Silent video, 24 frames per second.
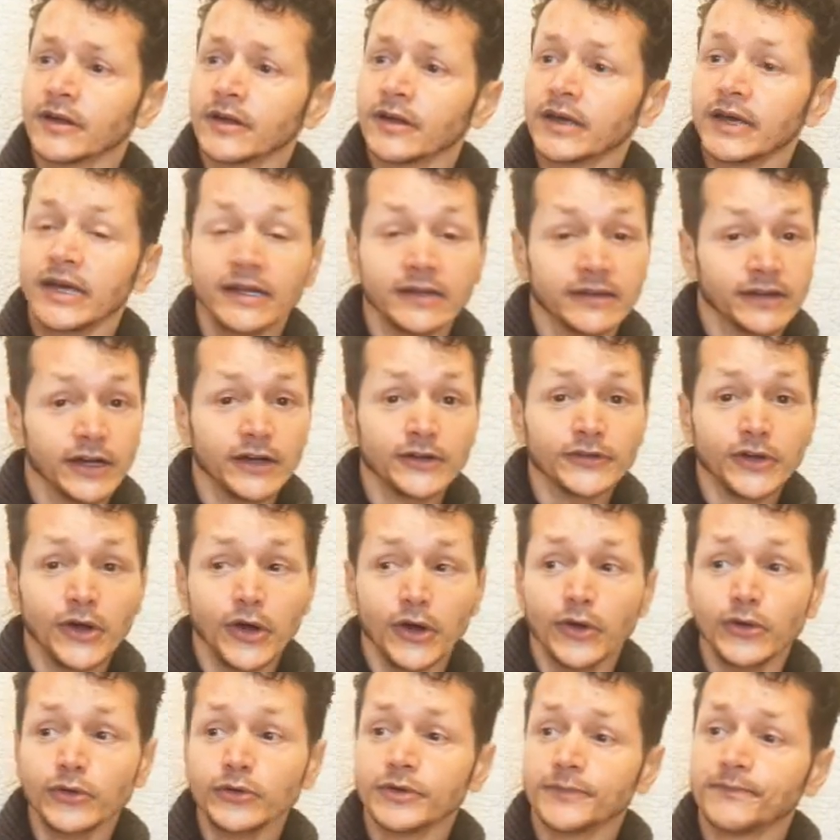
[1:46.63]
It does
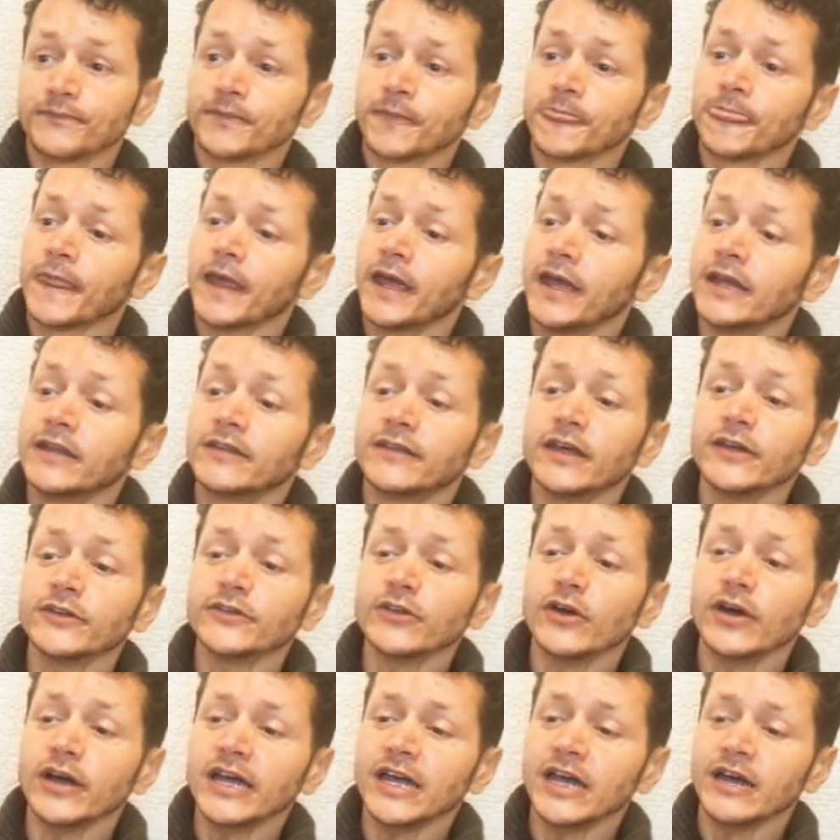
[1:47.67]
hold. It does
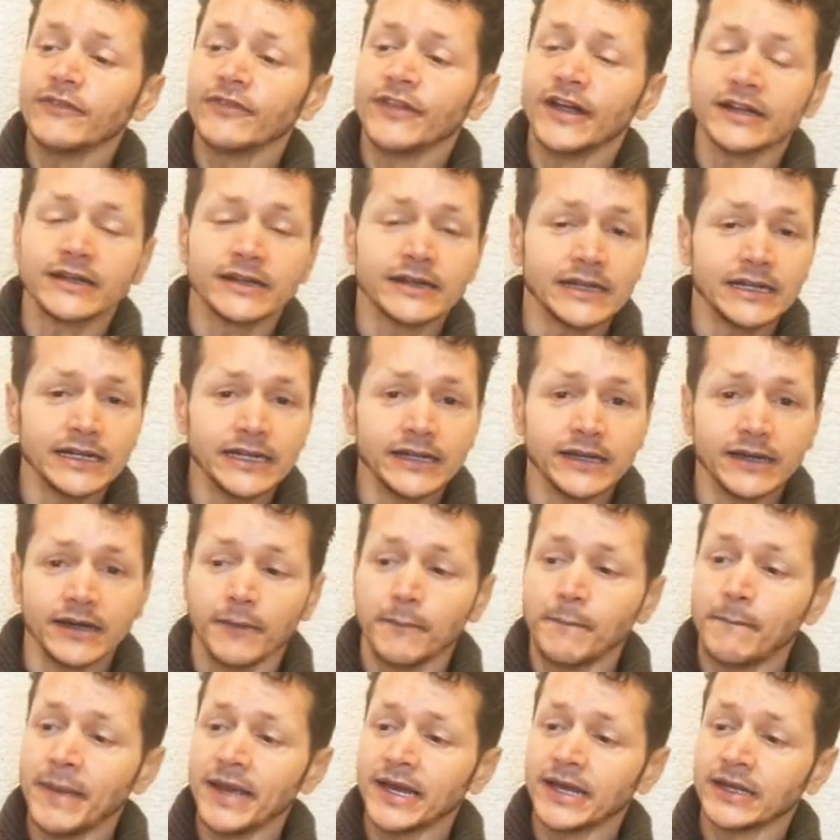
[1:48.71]
not have that click
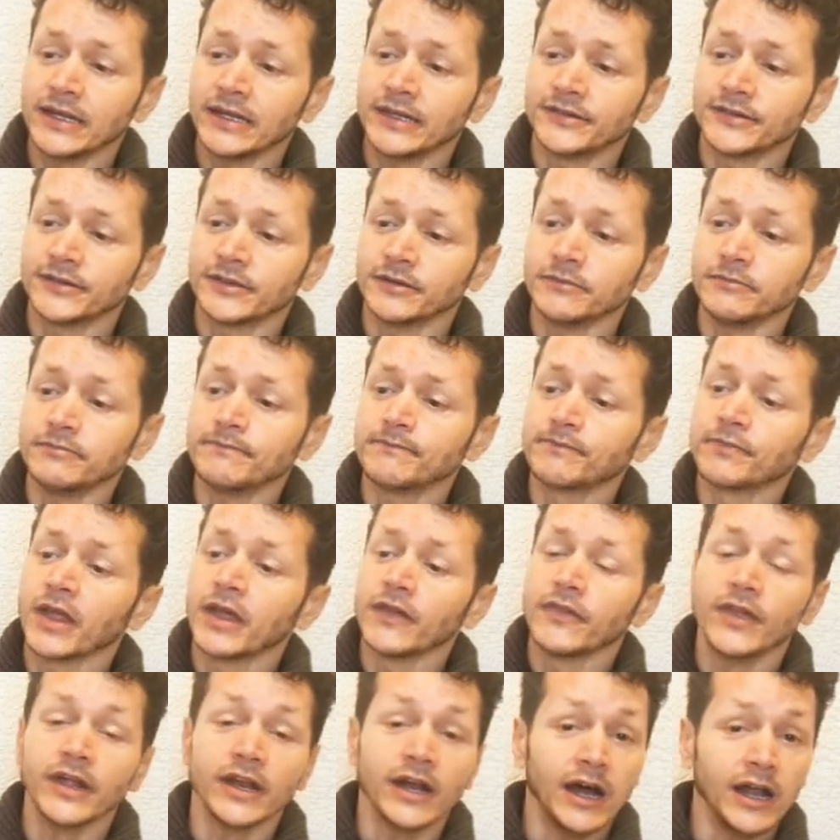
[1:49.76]
mechanism
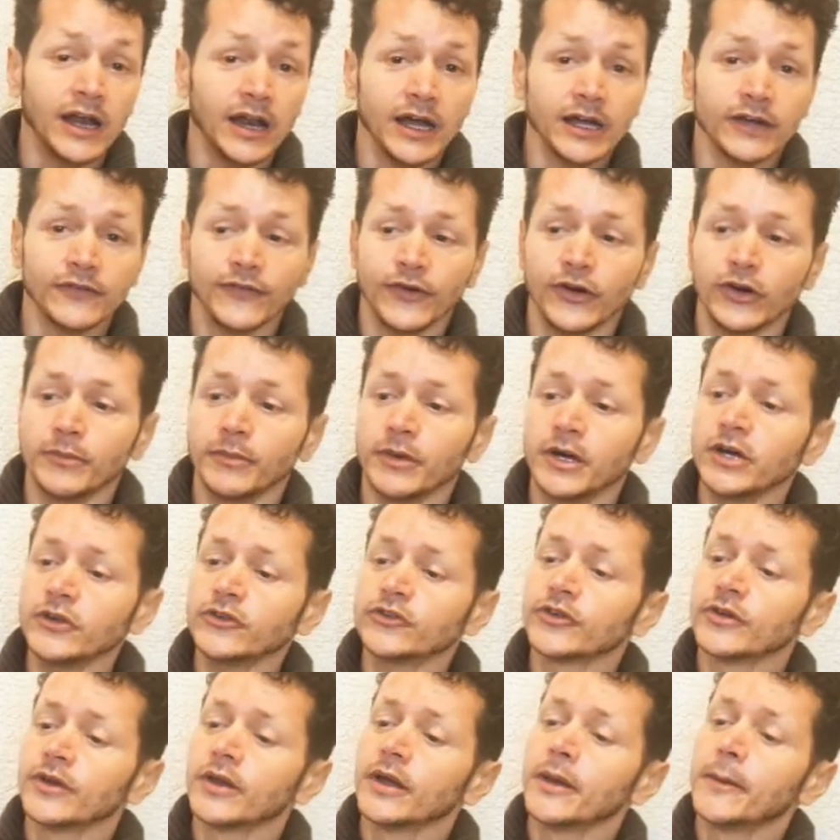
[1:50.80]
that I like very
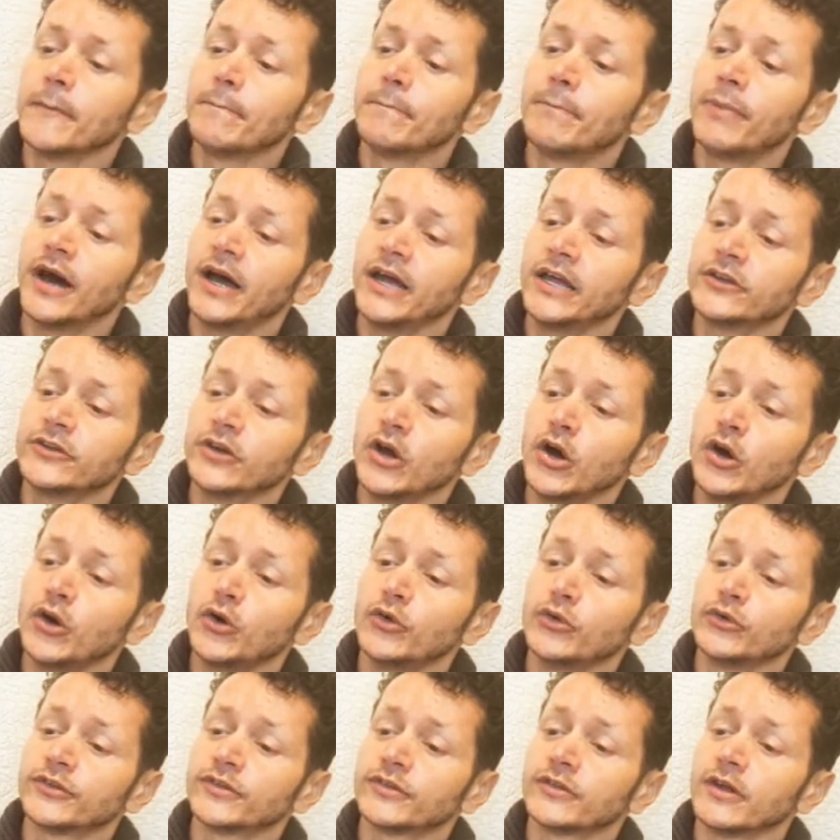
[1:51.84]
much, but it
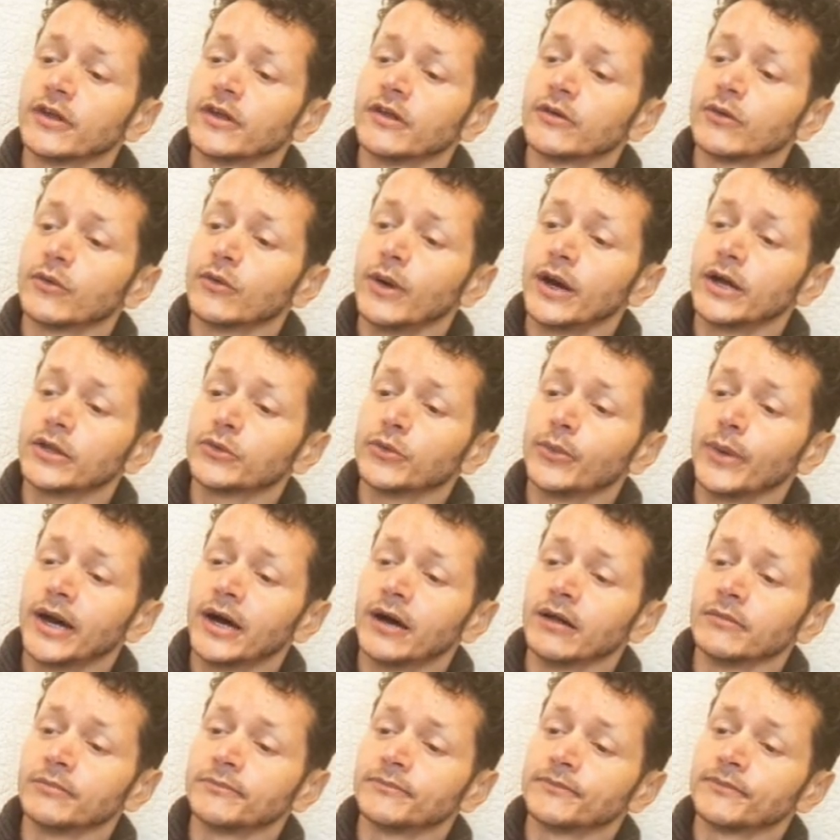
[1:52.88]
holds quite
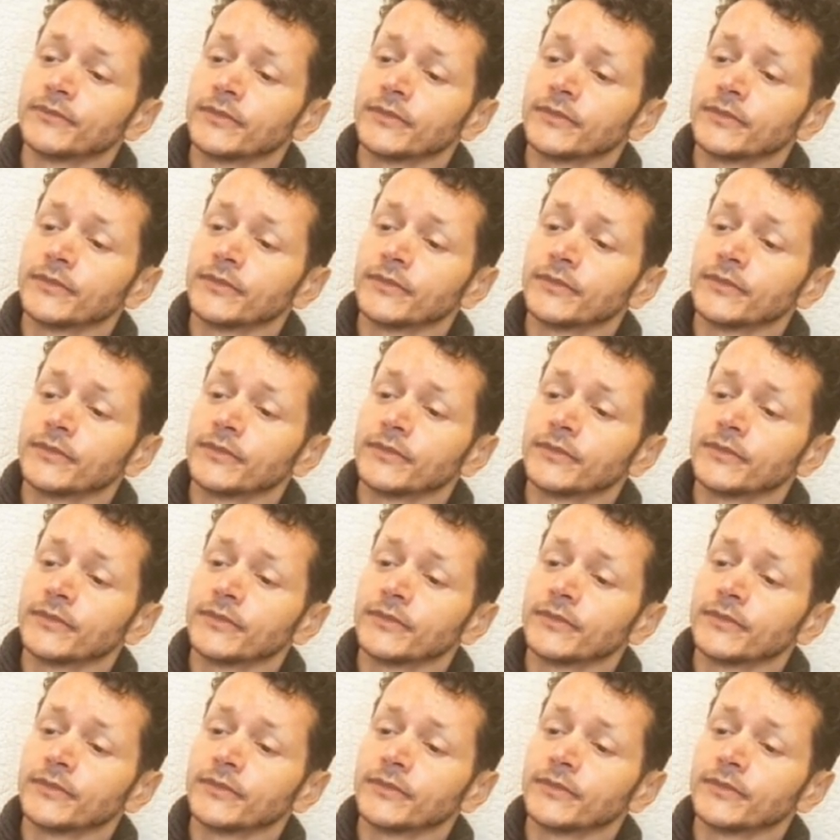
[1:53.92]
well.